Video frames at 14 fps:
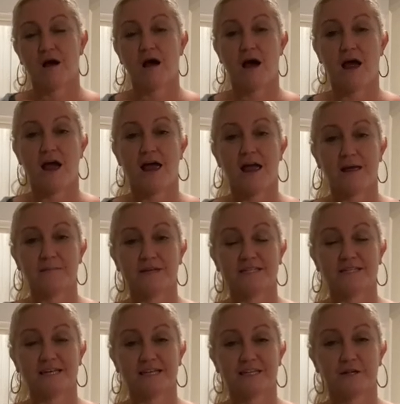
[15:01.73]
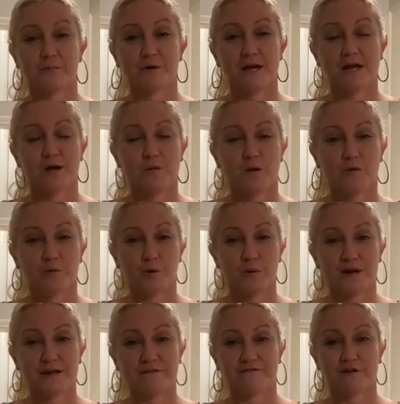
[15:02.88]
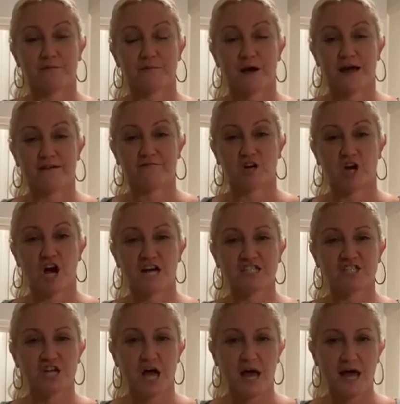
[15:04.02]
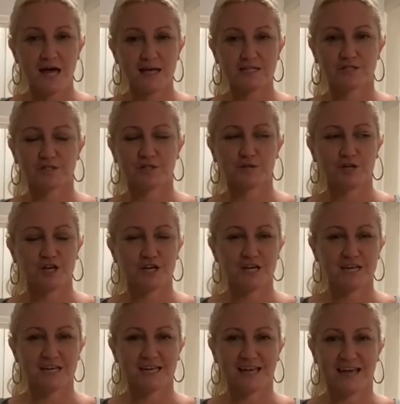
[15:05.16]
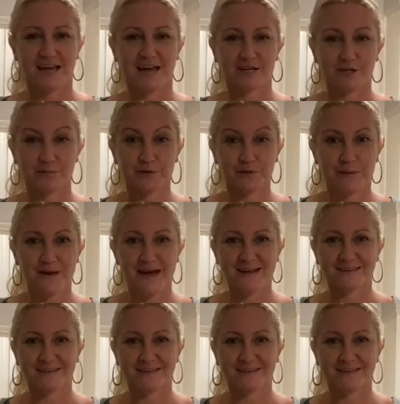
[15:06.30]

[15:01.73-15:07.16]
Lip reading: I'm gonna take a little break while we're waiting for my focaccia to cook, and I'll be right back.